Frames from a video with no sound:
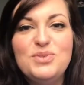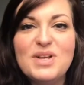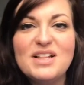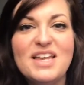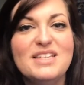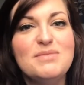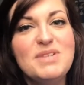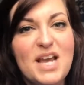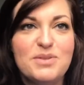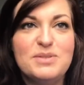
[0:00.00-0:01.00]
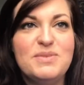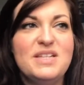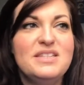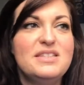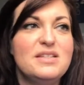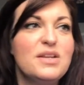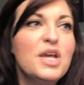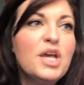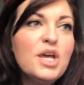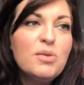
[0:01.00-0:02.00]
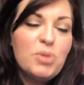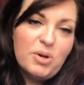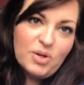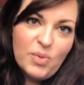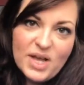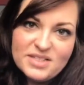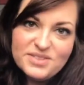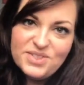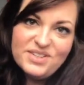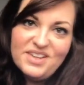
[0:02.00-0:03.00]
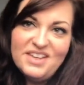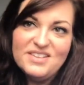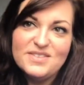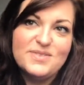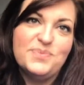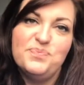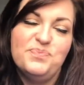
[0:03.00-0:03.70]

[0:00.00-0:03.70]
doing like some announcements and prayer requests, and he's,